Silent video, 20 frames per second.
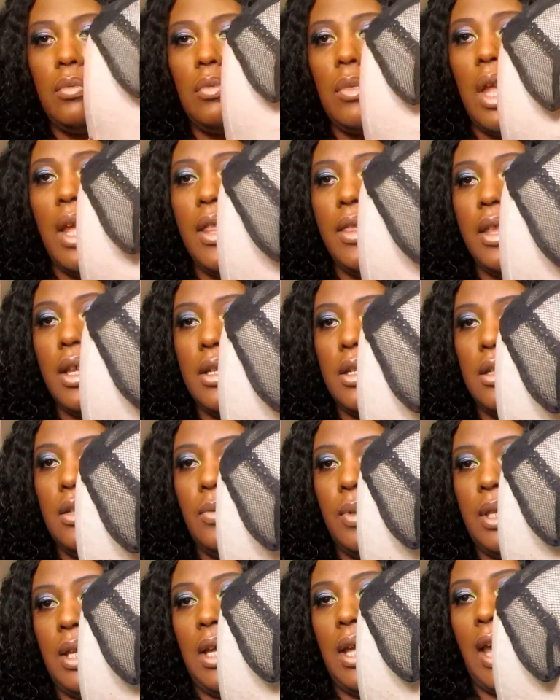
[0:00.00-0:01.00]
And this is
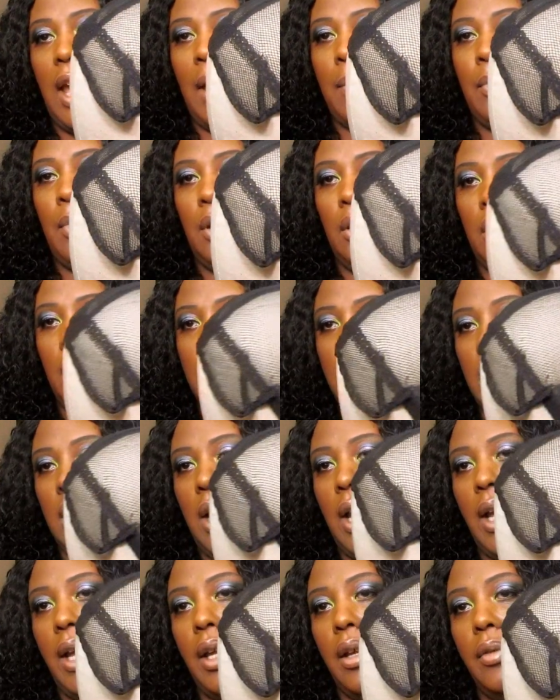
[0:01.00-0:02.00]
what the cap looks
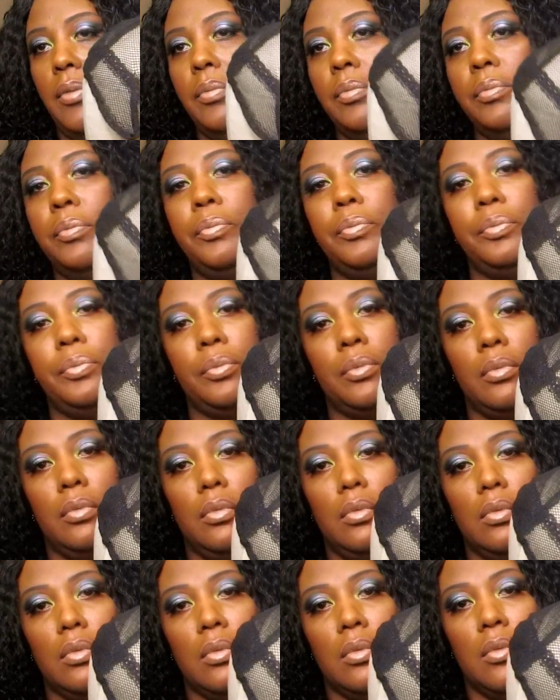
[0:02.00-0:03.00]
like.
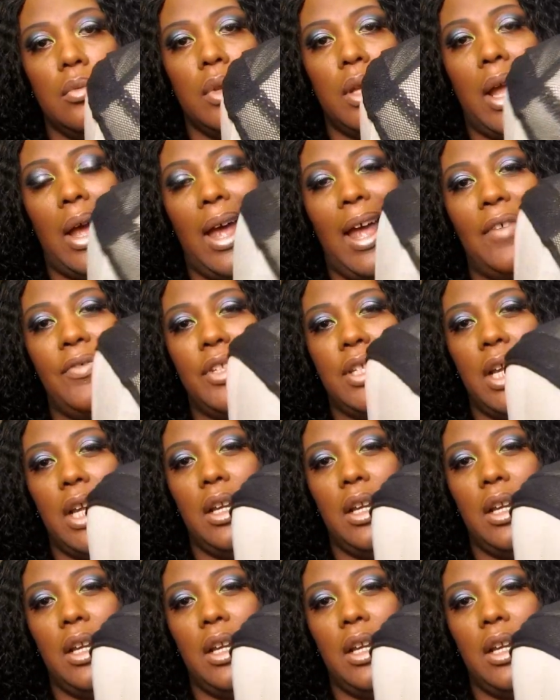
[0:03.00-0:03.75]
Now, I have seen